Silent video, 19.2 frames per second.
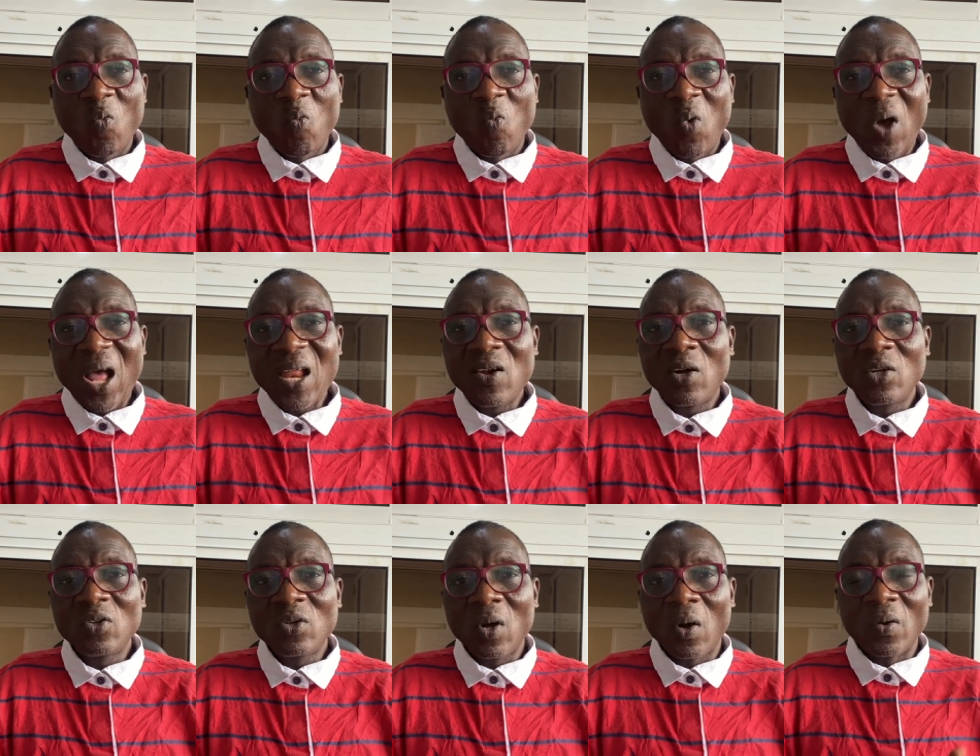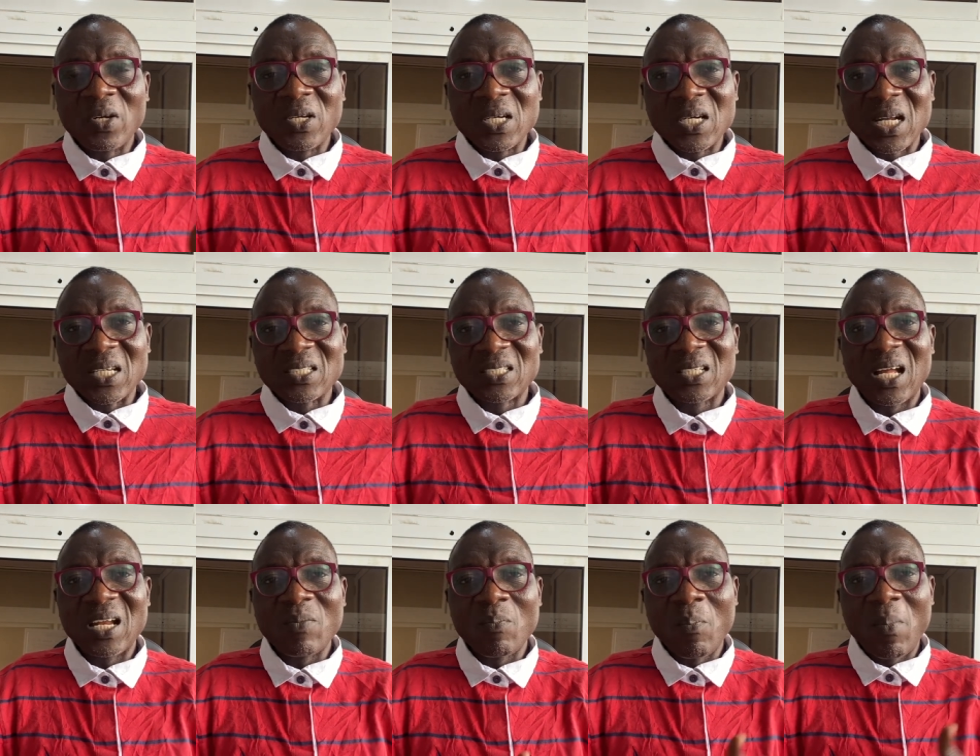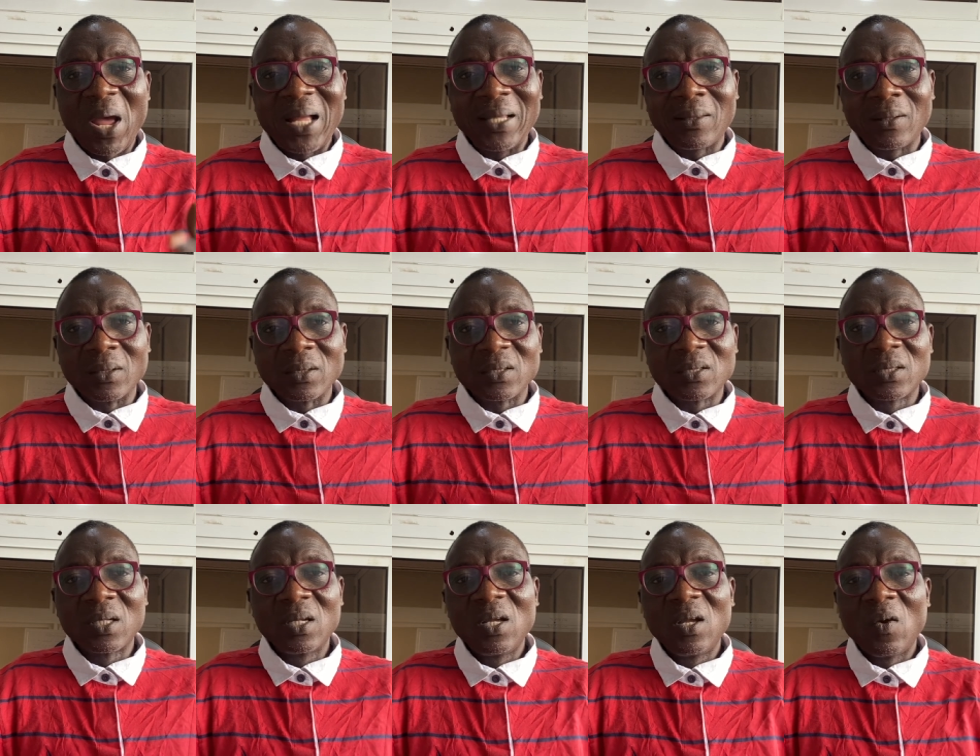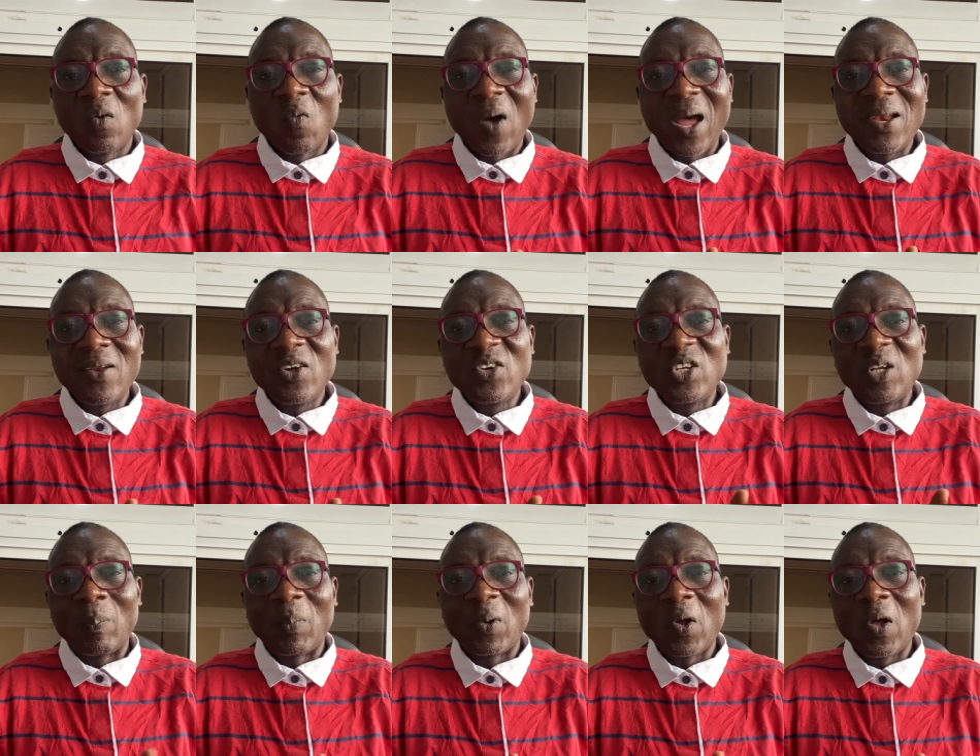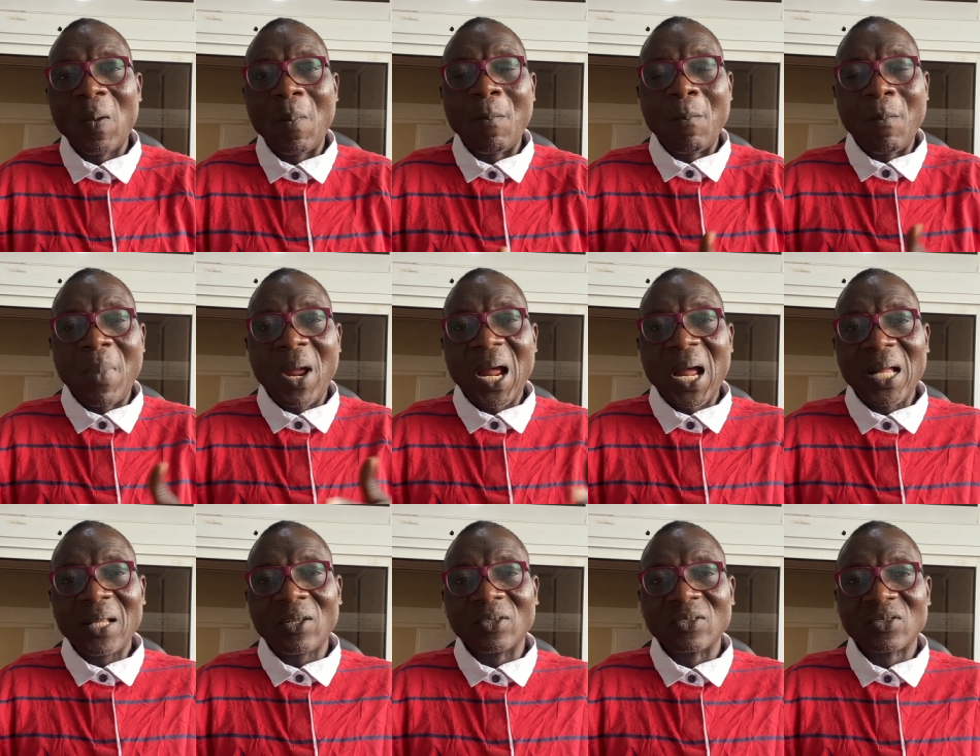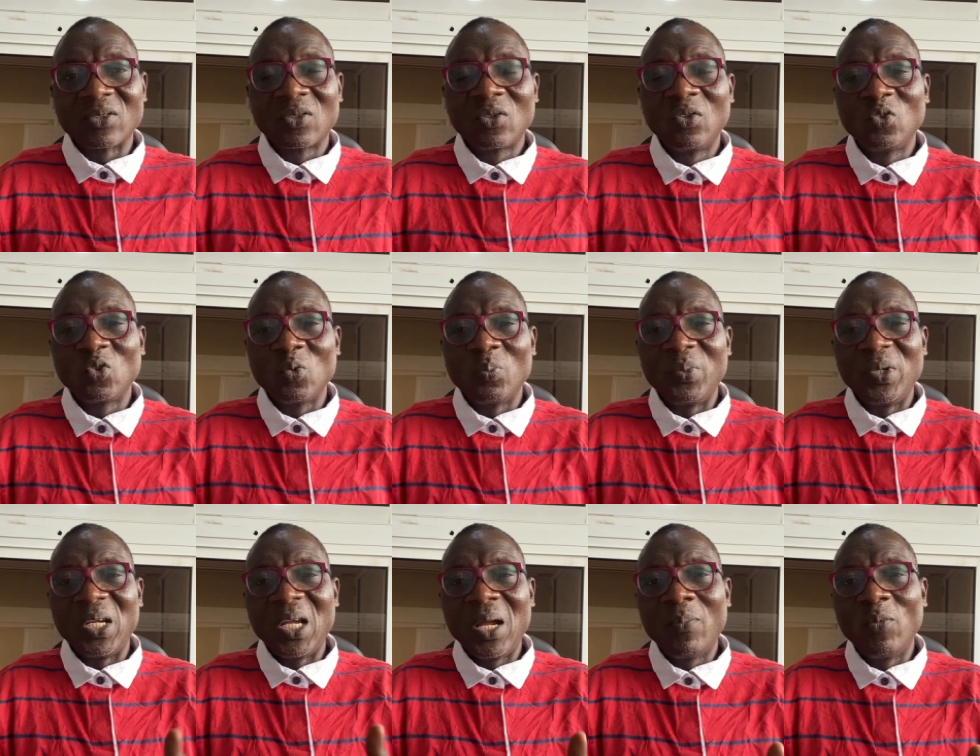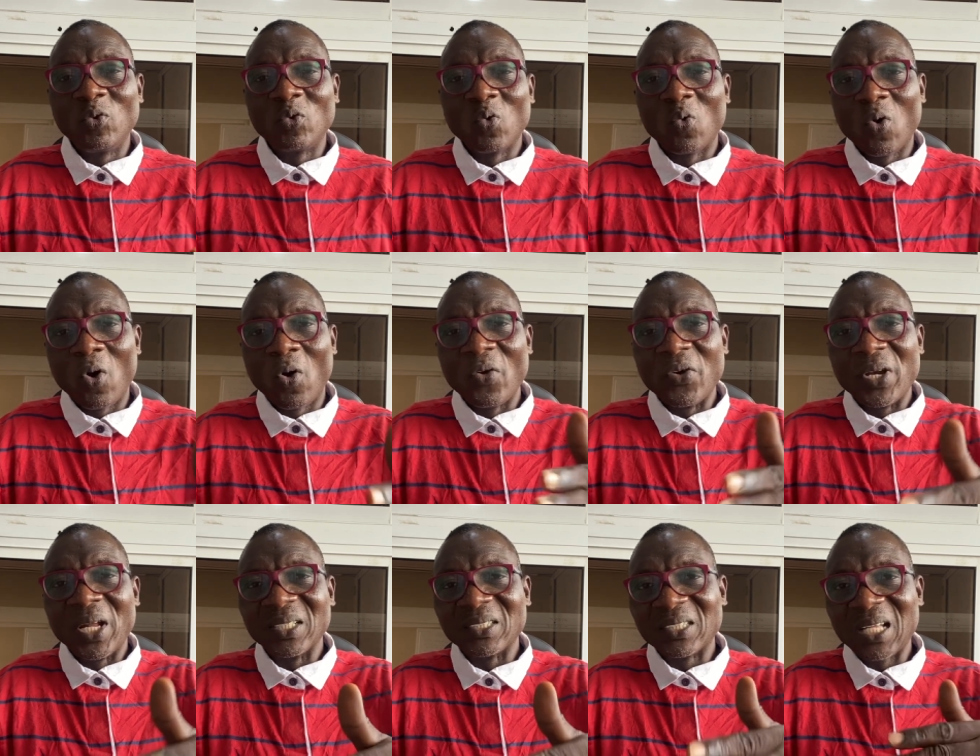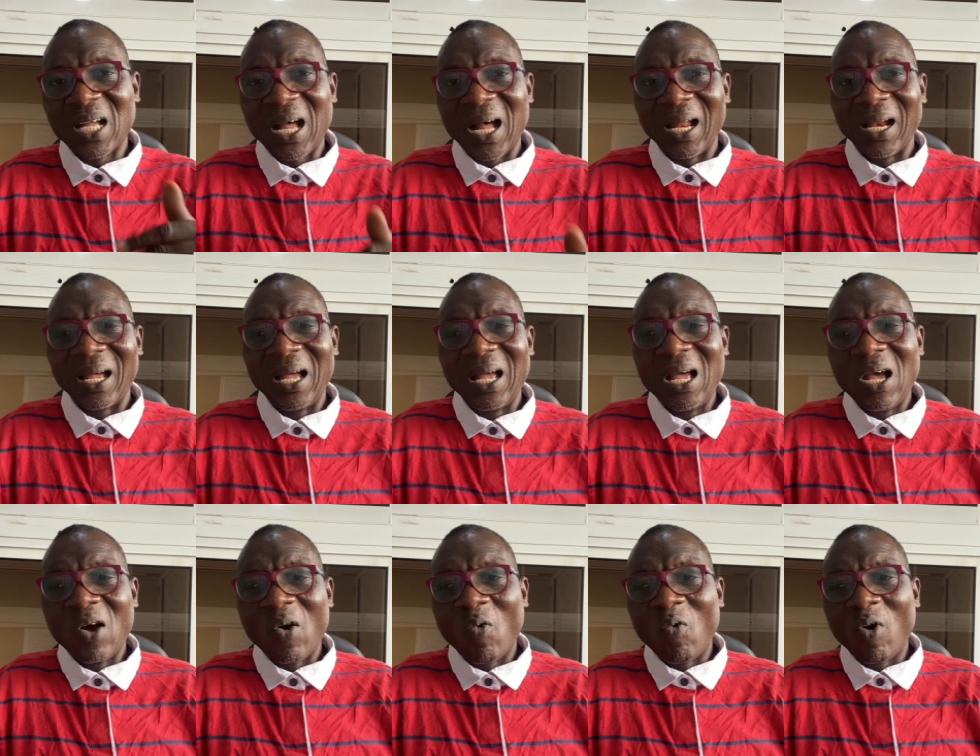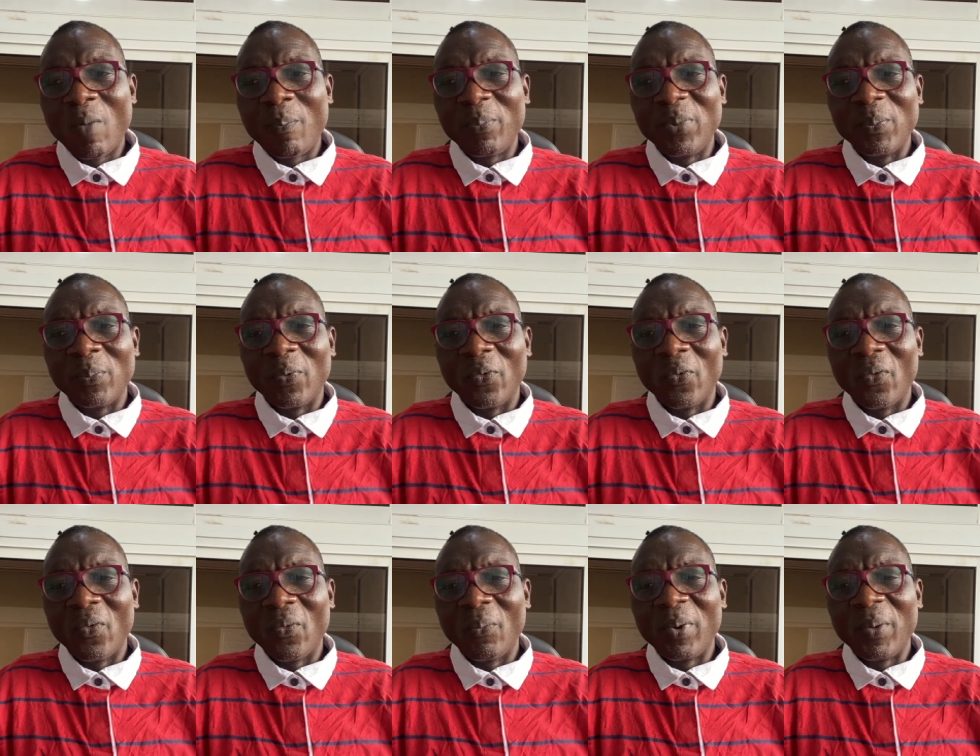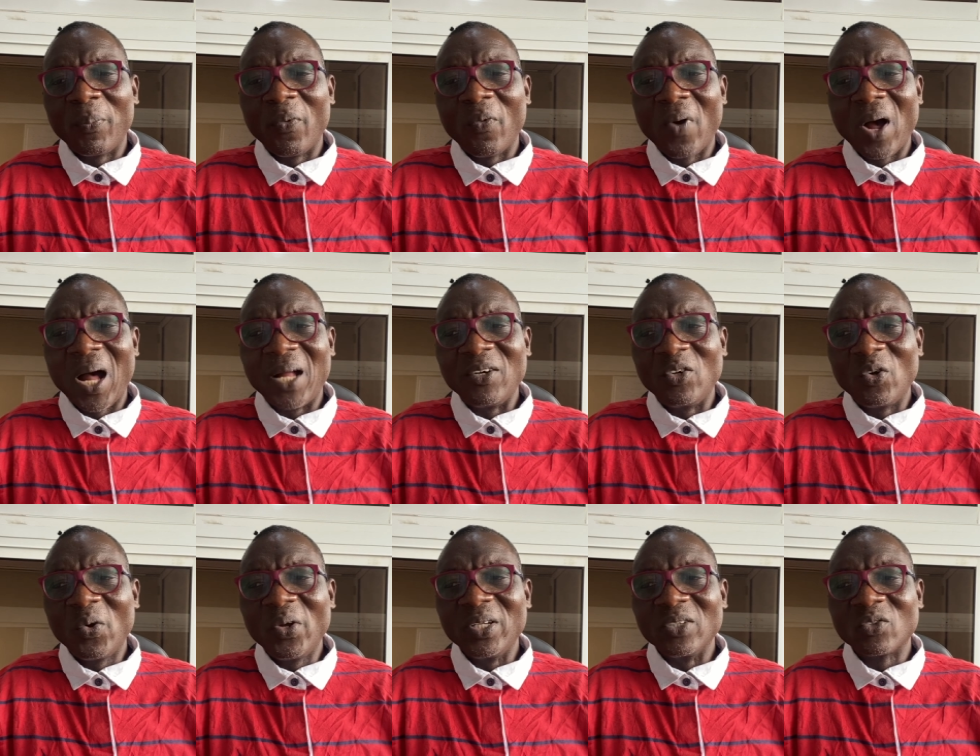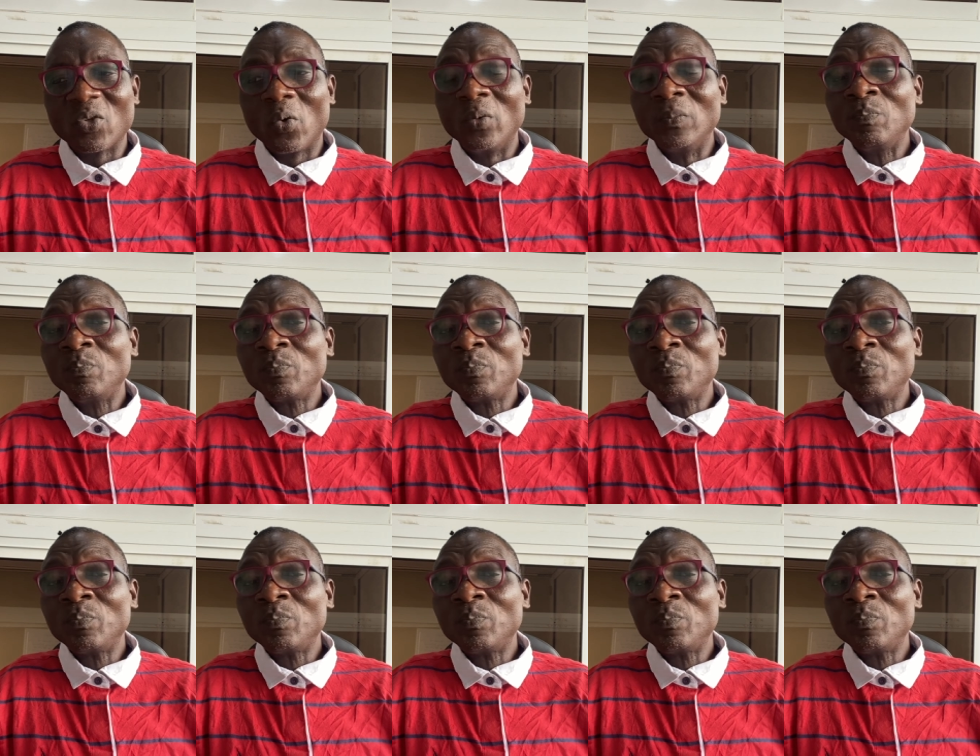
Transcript: Why not understand methods? Why not deploy methods to be able to understand what people people are doing? So,